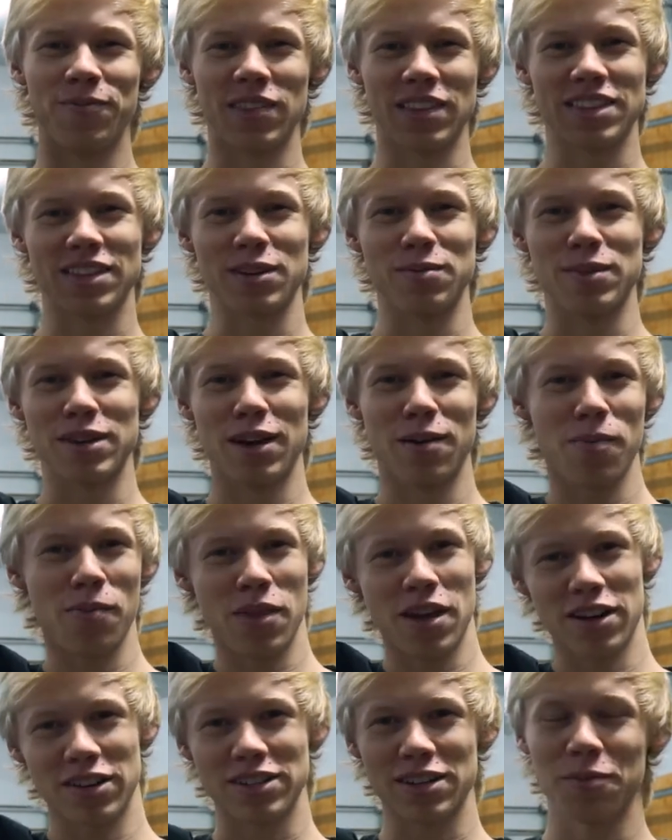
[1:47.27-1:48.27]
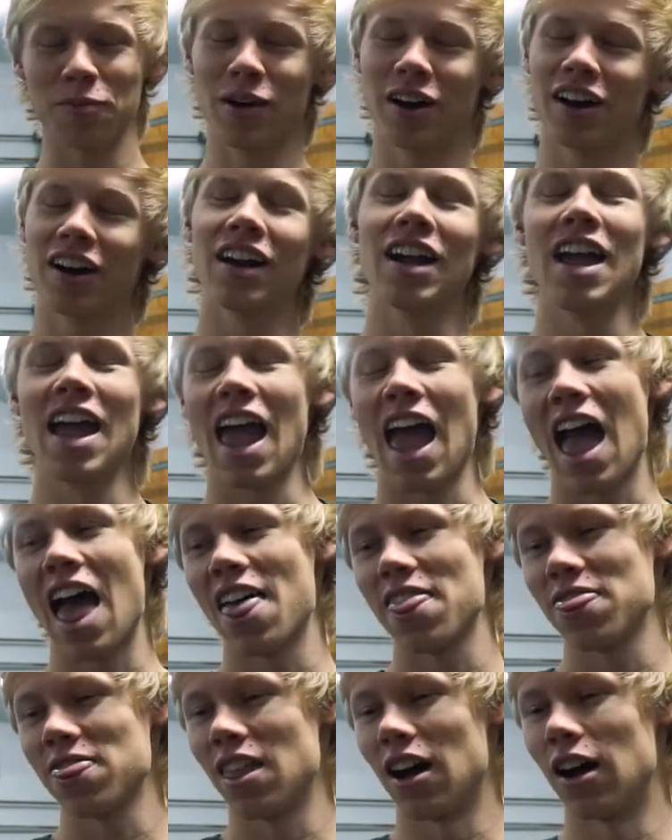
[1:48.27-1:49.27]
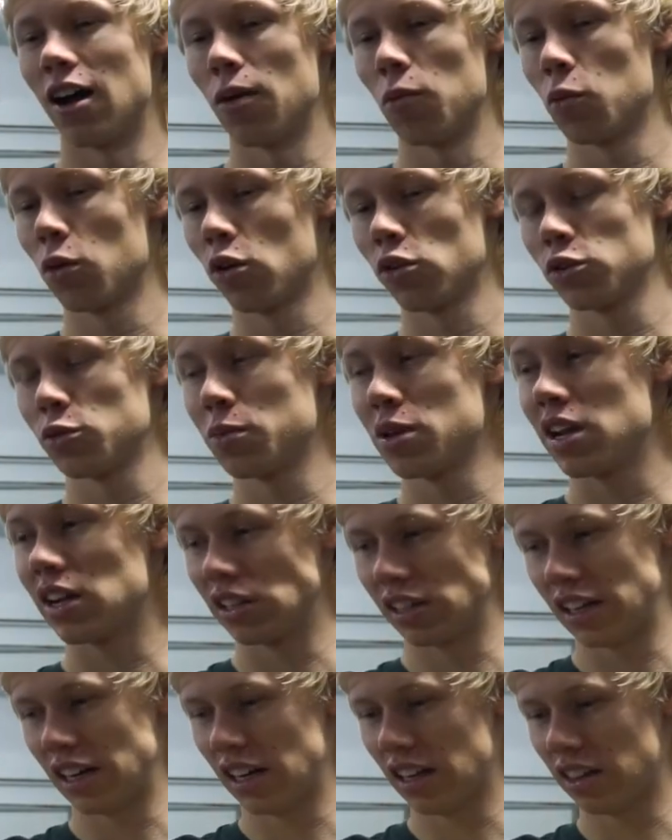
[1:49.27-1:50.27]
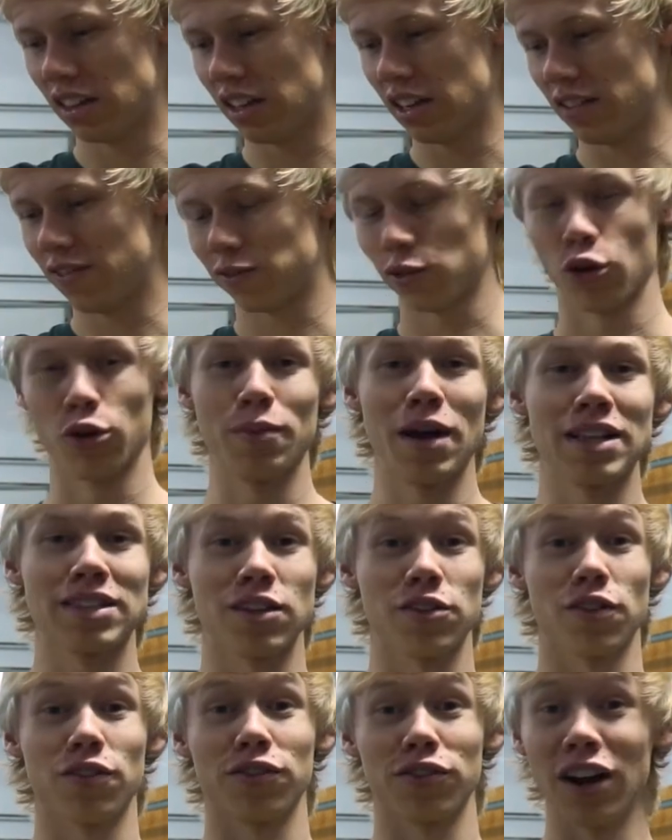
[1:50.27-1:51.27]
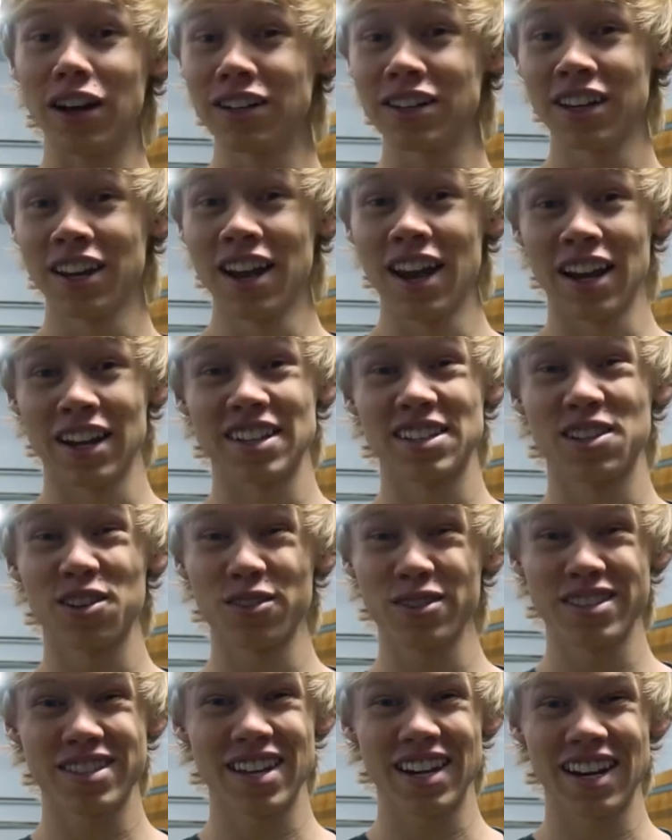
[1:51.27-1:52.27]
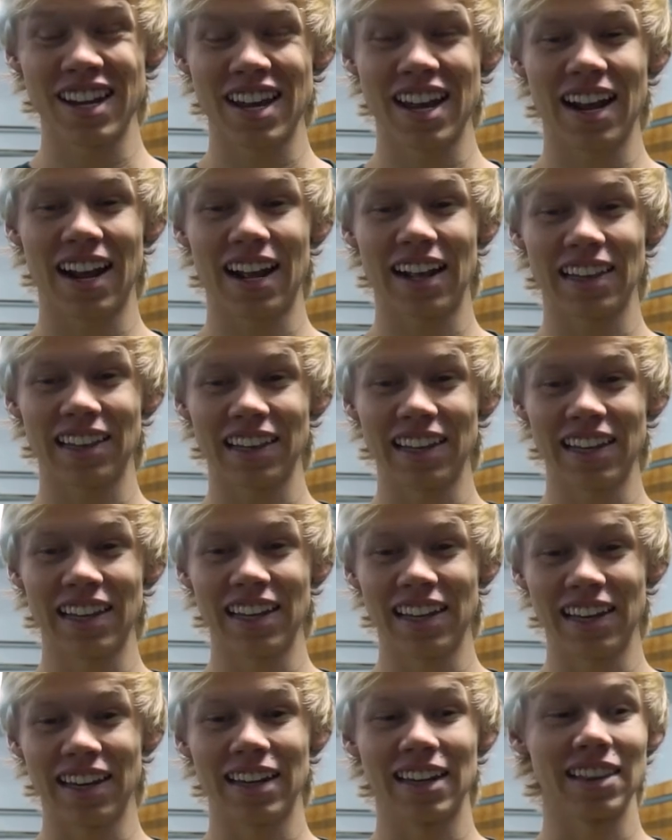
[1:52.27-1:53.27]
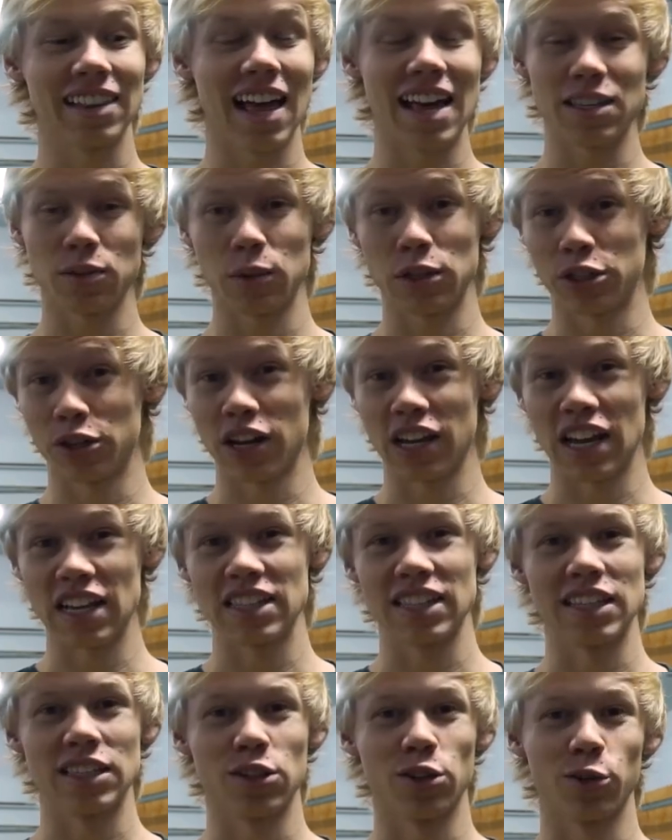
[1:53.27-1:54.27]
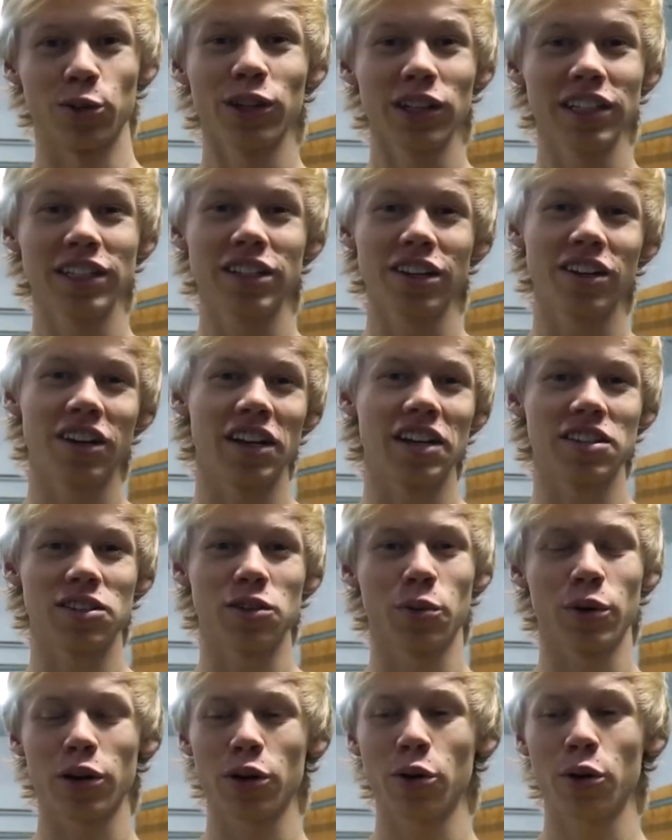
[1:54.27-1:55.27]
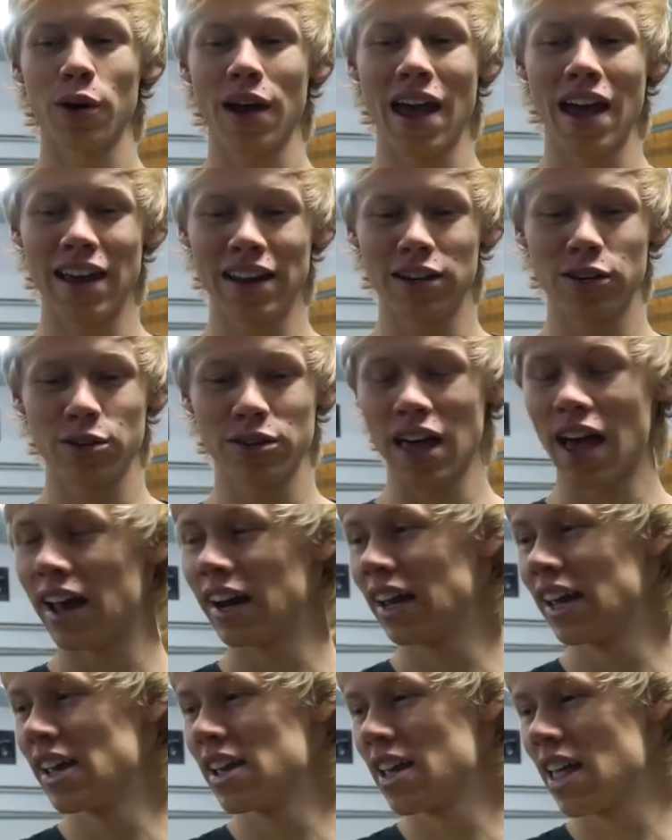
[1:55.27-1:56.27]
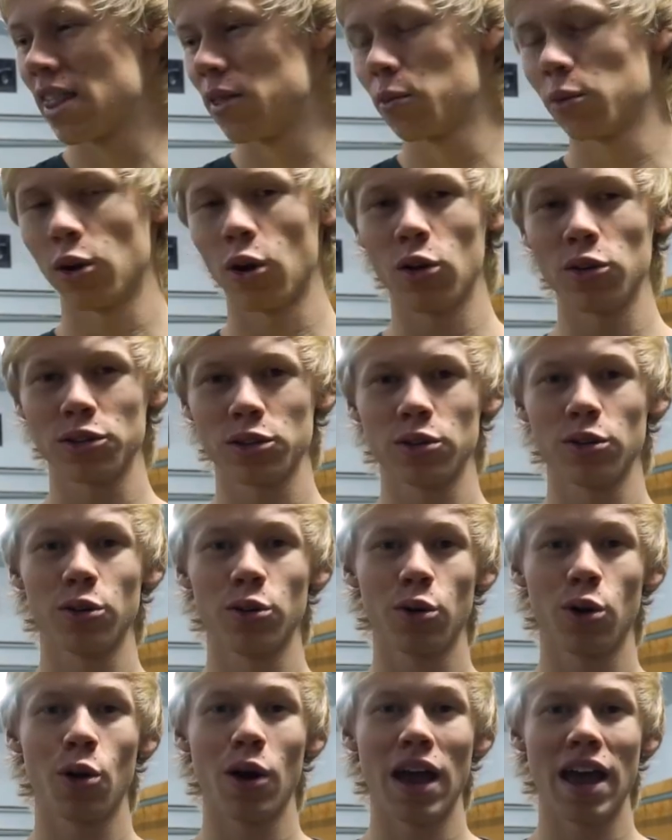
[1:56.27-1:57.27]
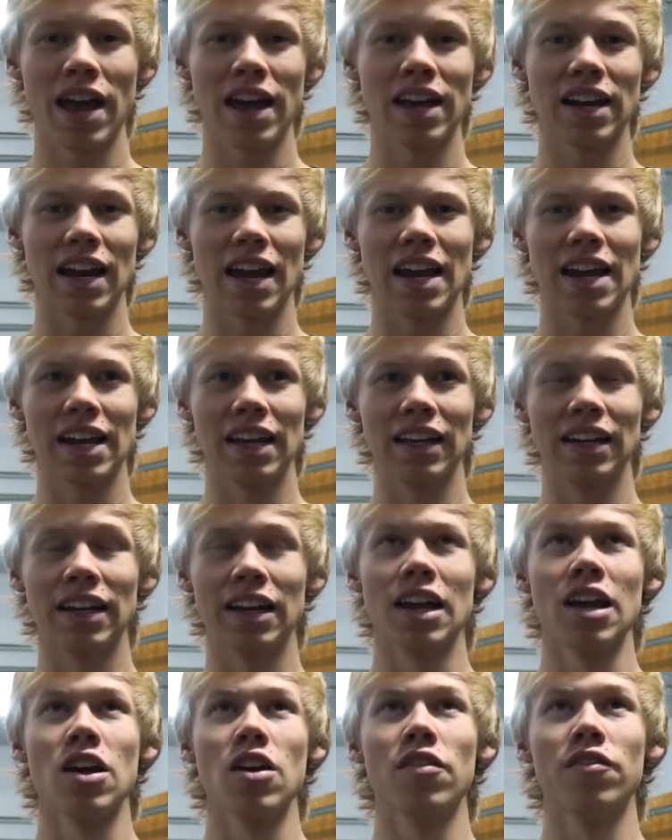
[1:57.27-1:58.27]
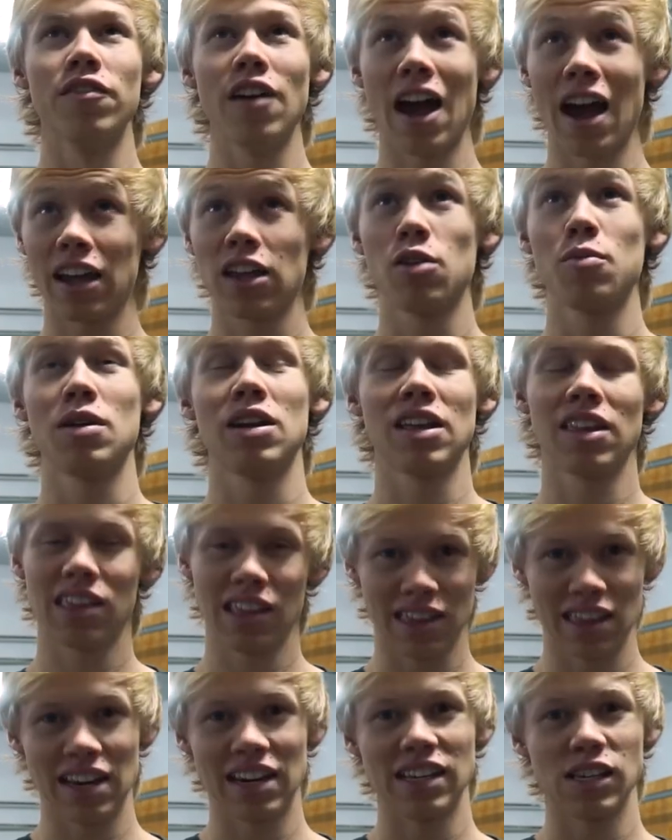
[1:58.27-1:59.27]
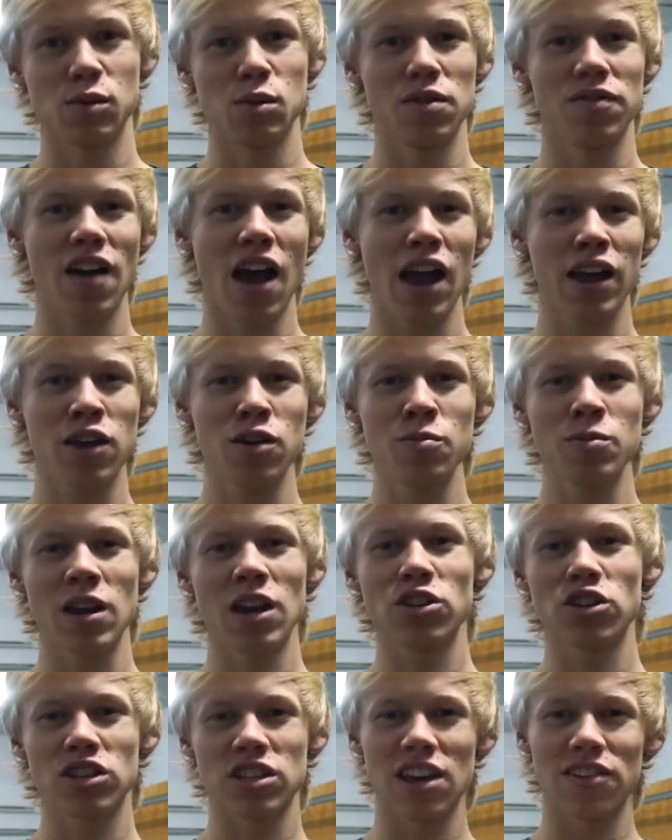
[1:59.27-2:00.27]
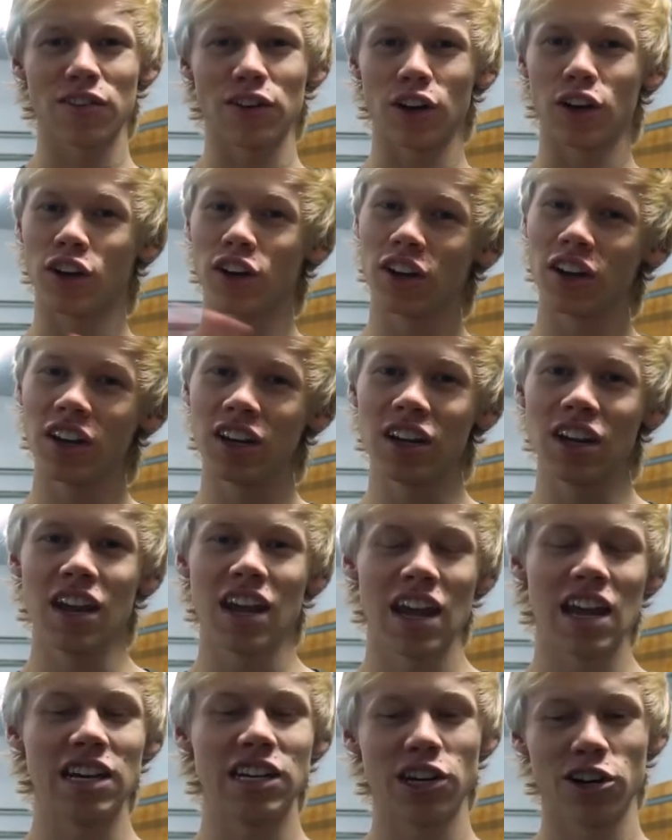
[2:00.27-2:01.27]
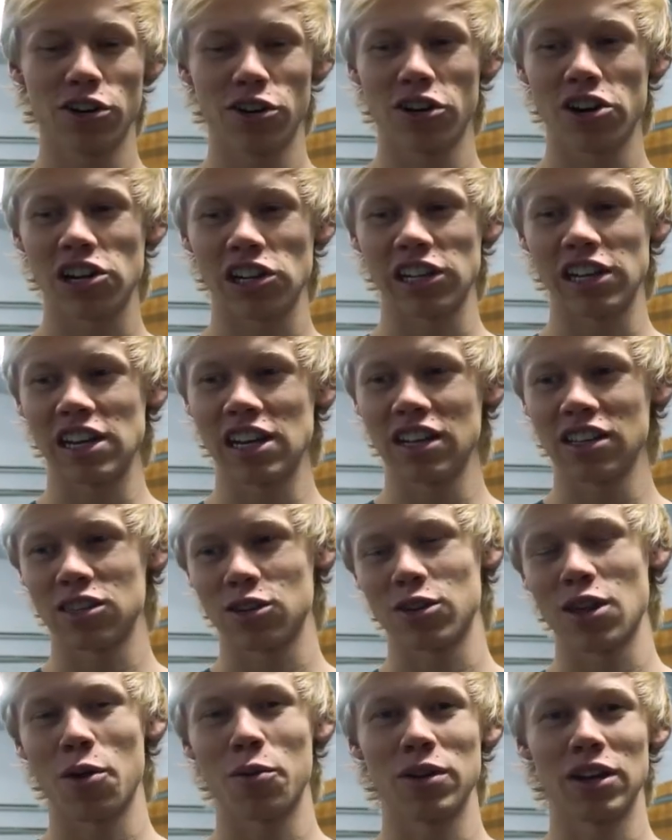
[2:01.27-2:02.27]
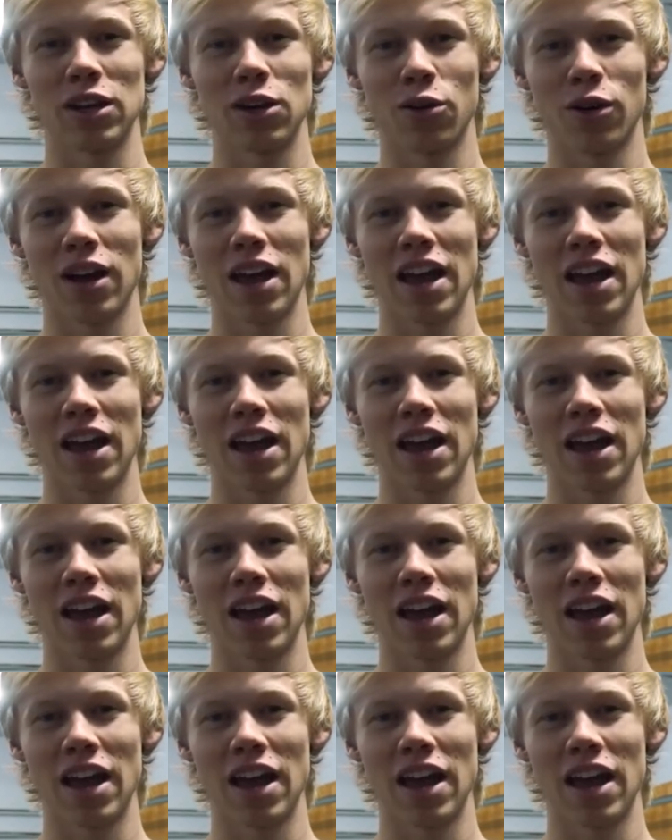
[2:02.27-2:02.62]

It's gonna be up there somewhere. And we'll also be cleaning the floor mats in the front because those didn't get cleaned last winter, I guess, because they're really dirty. So we'll go ahead and do that. And then we'll also go ahead and vacuum anything that needs to be vacuumed and just give it a good interior clean so that we can go